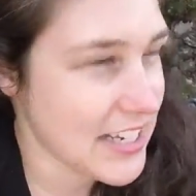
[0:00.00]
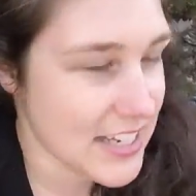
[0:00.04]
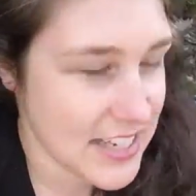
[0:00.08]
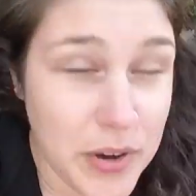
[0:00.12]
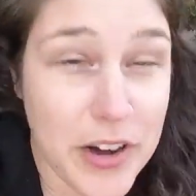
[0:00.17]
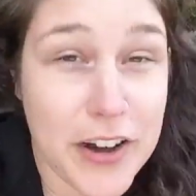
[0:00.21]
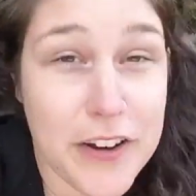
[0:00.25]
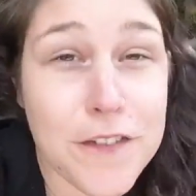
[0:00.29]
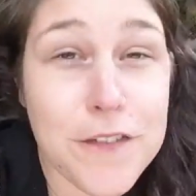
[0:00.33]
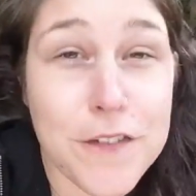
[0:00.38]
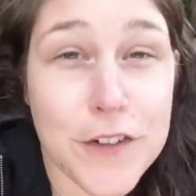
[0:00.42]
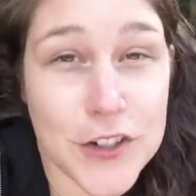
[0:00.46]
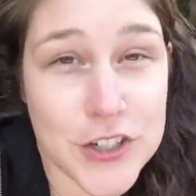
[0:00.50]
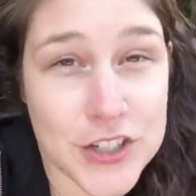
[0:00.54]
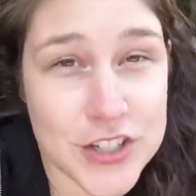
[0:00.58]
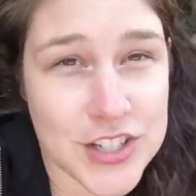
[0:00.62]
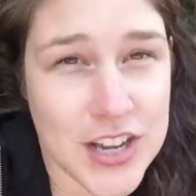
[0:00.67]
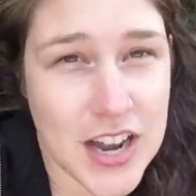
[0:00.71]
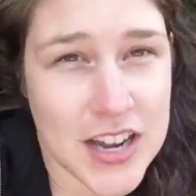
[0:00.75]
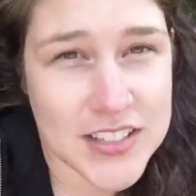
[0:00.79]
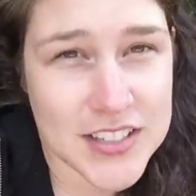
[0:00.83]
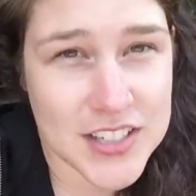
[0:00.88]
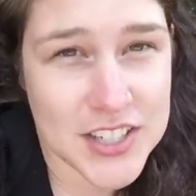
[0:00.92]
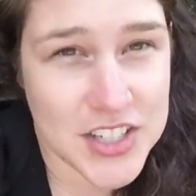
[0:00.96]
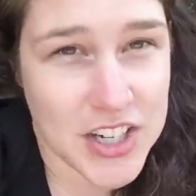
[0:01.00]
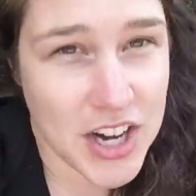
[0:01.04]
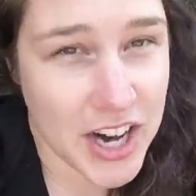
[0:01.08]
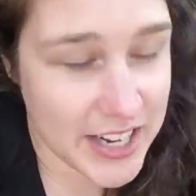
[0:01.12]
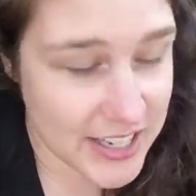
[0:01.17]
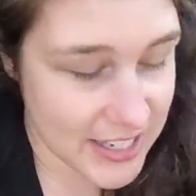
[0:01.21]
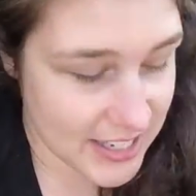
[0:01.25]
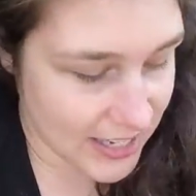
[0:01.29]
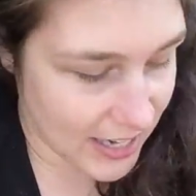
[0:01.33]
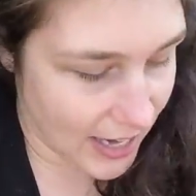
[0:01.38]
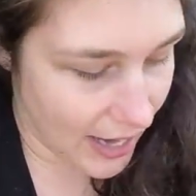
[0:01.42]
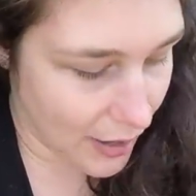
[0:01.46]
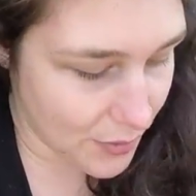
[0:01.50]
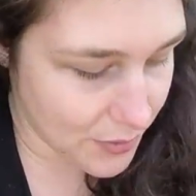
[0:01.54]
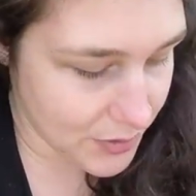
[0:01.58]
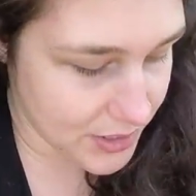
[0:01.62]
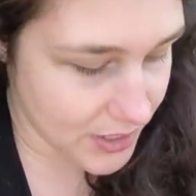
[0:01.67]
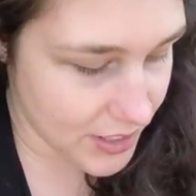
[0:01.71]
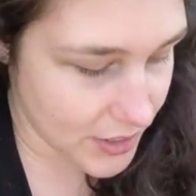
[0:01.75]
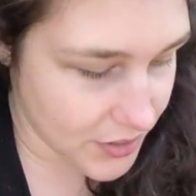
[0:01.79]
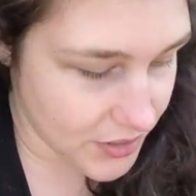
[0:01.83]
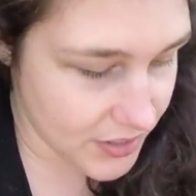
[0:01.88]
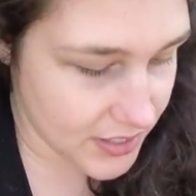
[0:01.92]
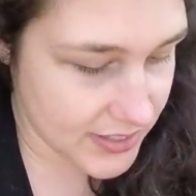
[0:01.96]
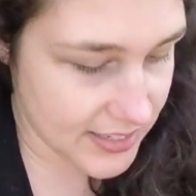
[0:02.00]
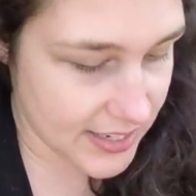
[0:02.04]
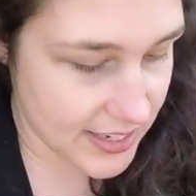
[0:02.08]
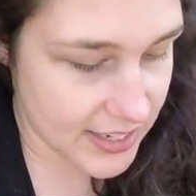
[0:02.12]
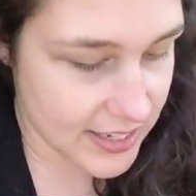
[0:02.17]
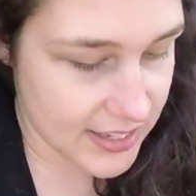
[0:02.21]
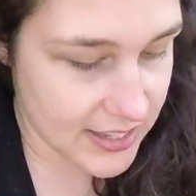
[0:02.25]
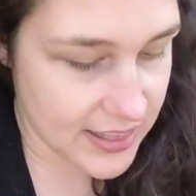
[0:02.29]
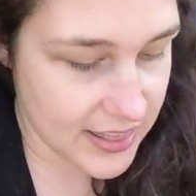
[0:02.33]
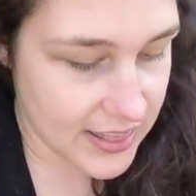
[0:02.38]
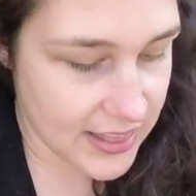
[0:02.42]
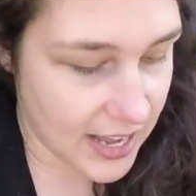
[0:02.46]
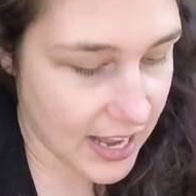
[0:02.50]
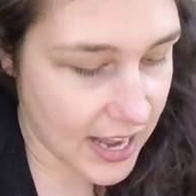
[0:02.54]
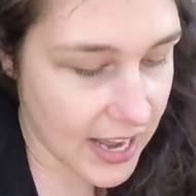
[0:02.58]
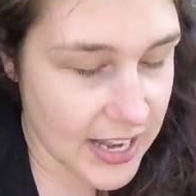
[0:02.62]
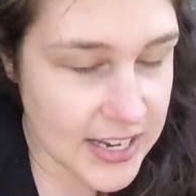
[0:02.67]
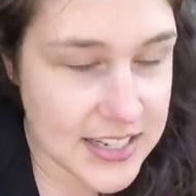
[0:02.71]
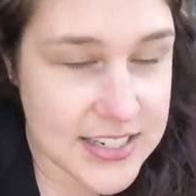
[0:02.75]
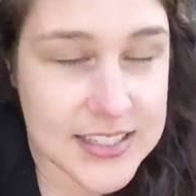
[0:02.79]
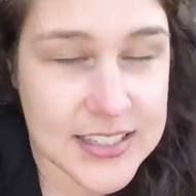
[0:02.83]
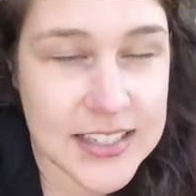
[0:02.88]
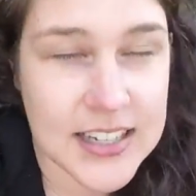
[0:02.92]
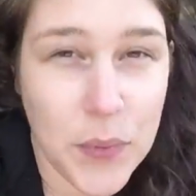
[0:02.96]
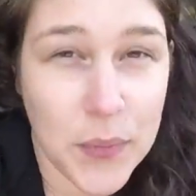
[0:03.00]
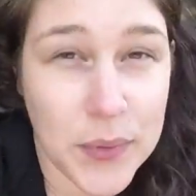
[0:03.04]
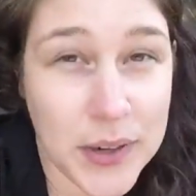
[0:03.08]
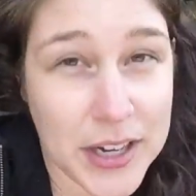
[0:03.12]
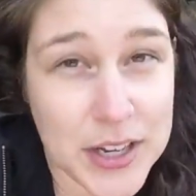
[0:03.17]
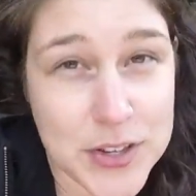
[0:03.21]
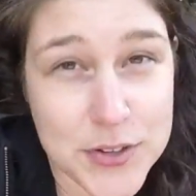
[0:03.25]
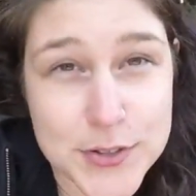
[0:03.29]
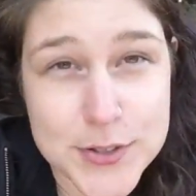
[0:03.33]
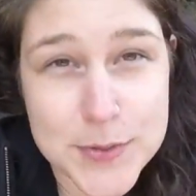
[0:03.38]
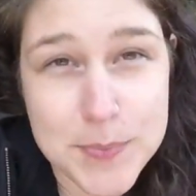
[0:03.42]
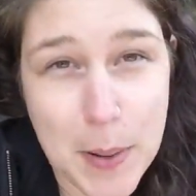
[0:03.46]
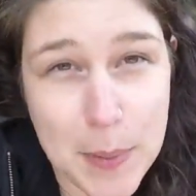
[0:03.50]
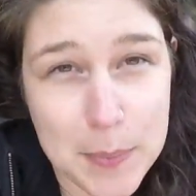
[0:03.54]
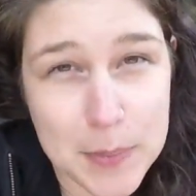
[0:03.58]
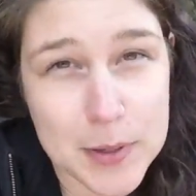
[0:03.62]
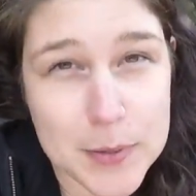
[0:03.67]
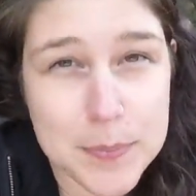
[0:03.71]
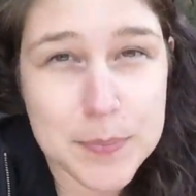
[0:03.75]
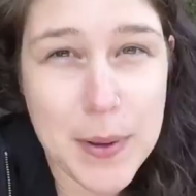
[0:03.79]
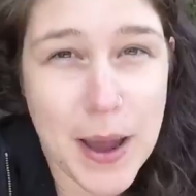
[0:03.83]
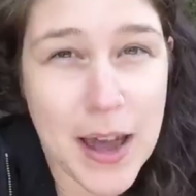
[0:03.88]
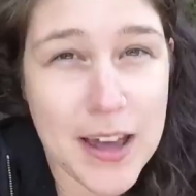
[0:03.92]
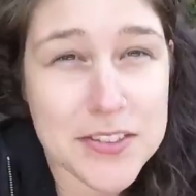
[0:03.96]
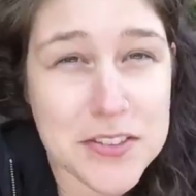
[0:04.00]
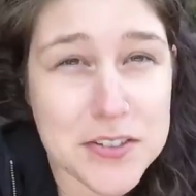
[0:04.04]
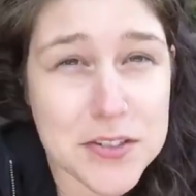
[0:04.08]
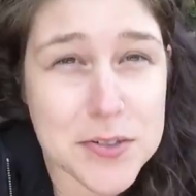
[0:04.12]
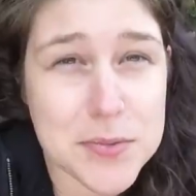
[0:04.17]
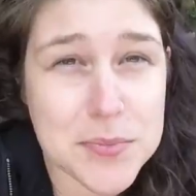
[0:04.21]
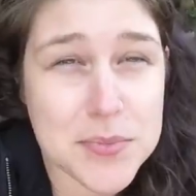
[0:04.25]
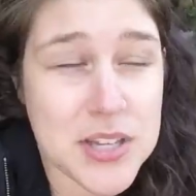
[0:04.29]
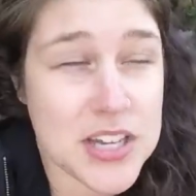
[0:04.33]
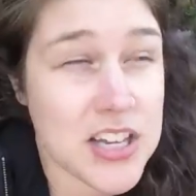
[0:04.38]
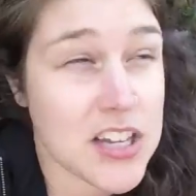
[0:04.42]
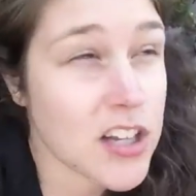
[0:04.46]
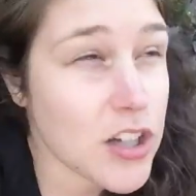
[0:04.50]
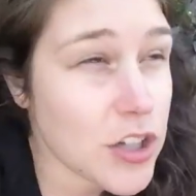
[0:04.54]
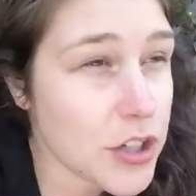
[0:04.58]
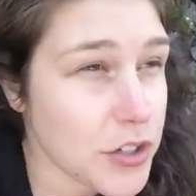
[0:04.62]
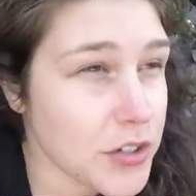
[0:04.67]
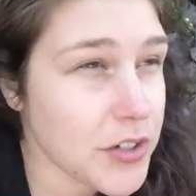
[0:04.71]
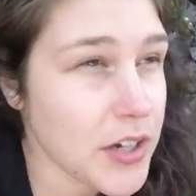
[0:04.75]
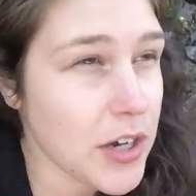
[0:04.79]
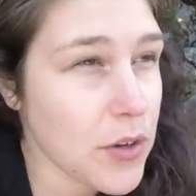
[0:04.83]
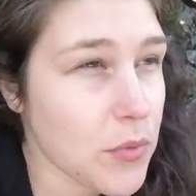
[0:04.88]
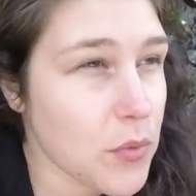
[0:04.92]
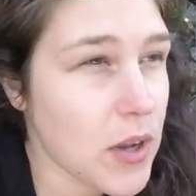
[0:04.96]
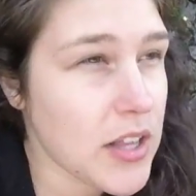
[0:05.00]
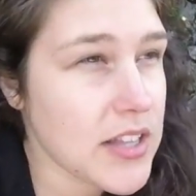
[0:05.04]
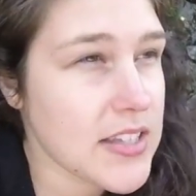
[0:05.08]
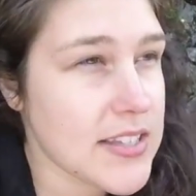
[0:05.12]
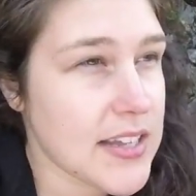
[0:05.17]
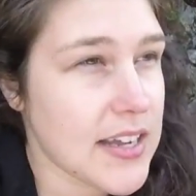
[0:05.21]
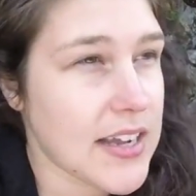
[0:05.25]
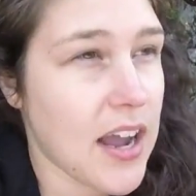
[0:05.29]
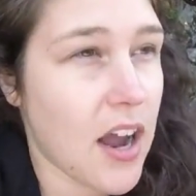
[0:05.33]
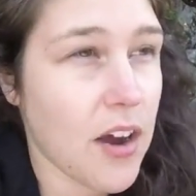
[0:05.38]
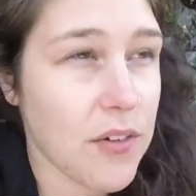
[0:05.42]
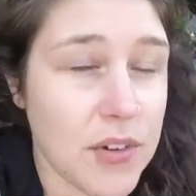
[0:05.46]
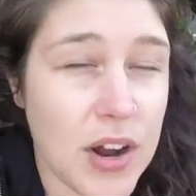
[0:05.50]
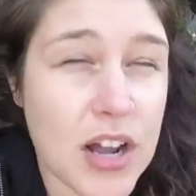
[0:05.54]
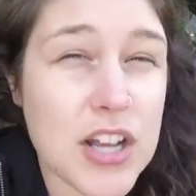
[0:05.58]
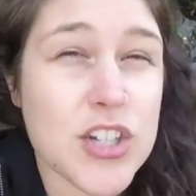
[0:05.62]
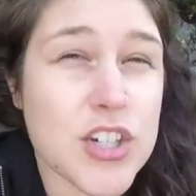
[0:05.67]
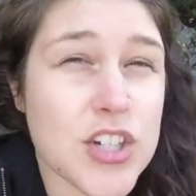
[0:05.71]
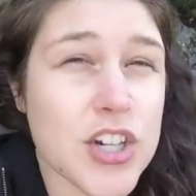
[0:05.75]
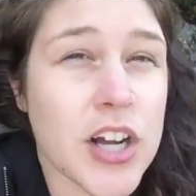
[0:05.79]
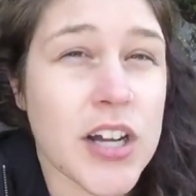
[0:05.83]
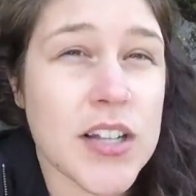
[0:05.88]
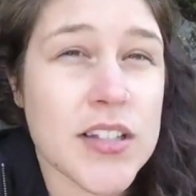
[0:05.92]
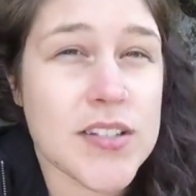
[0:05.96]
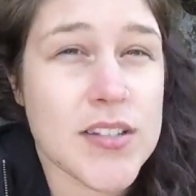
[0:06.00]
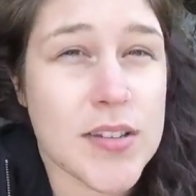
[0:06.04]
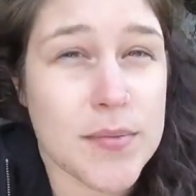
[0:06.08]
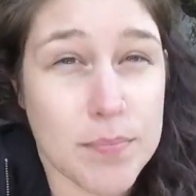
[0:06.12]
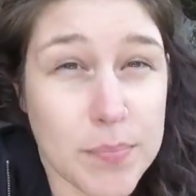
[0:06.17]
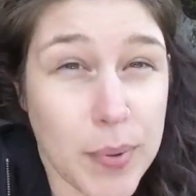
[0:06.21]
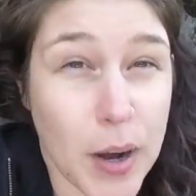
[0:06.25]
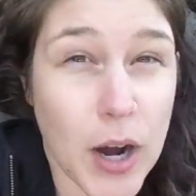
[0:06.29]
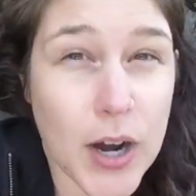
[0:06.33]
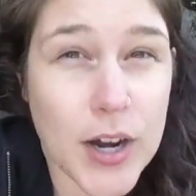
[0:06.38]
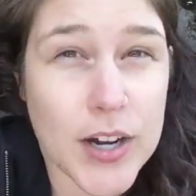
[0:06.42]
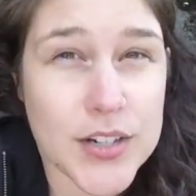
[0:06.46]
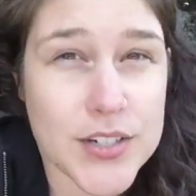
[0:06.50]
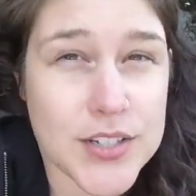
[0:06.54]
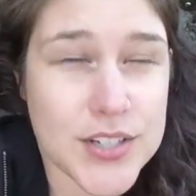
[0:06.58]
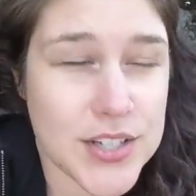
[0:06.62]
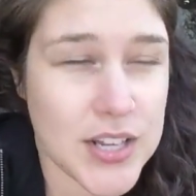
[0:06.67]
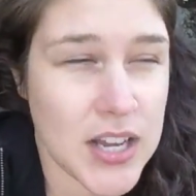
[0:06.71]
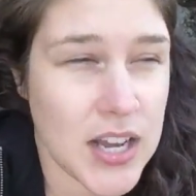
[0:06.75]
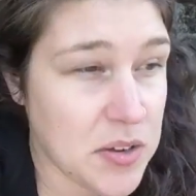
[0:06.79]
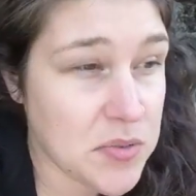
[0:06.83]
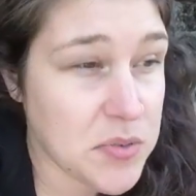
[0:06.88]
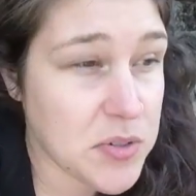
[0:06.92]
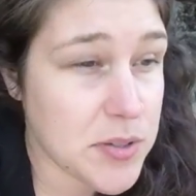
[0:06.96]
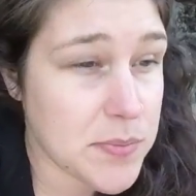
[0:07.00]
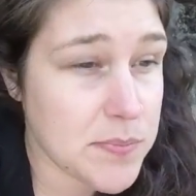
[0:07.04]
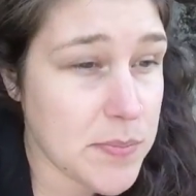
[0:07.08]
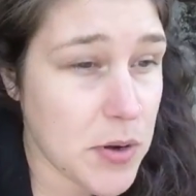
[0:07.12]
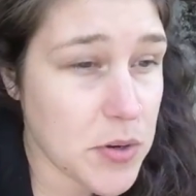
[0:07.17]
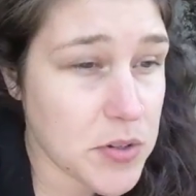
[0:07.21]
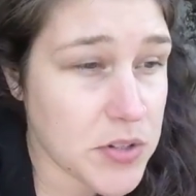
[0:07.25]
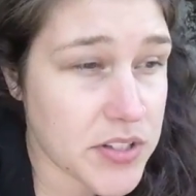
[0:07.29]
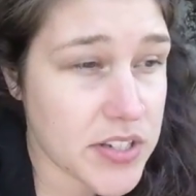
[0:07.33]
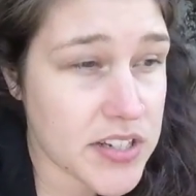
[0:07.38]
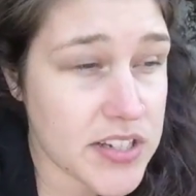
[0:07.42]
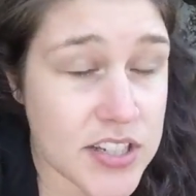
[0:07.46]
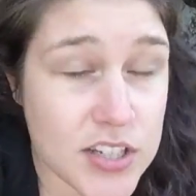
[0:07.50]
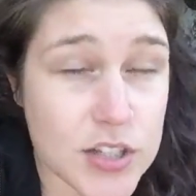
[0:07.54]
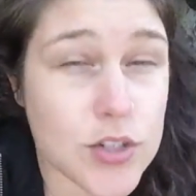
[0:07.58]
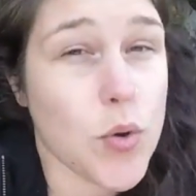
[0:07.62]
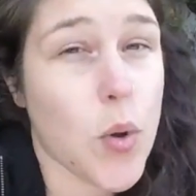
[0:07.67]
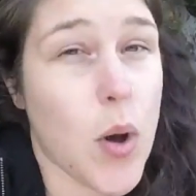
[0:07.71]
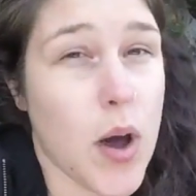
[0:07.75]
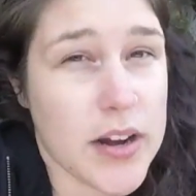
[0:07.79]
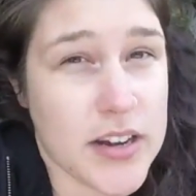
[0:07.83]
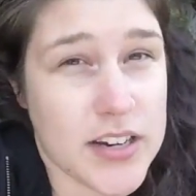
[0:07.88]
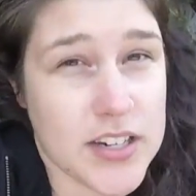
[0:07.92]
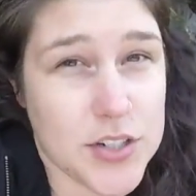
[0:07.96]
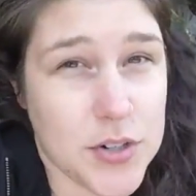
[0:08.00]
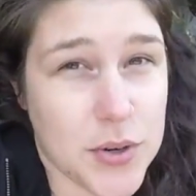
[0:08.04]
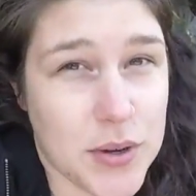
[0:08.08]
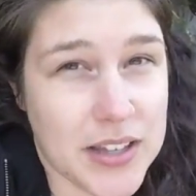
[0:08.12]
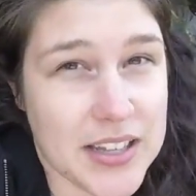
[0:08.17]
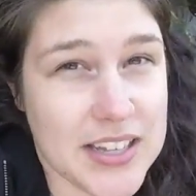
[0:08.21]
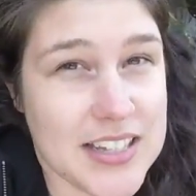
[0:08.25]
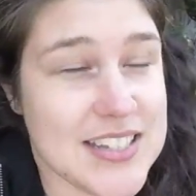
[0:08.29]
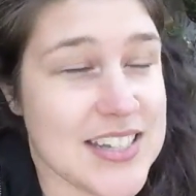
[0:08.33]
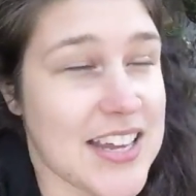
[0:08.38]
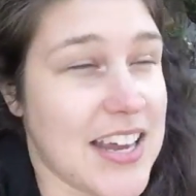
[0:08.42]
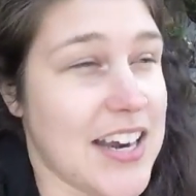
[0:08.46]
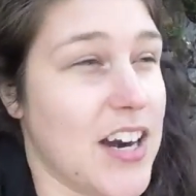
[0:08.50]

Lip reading: When I first got to China, I was noticing that when I used public bathrooms, including ones like at restaurants and bars, it was mostly squatting toilets.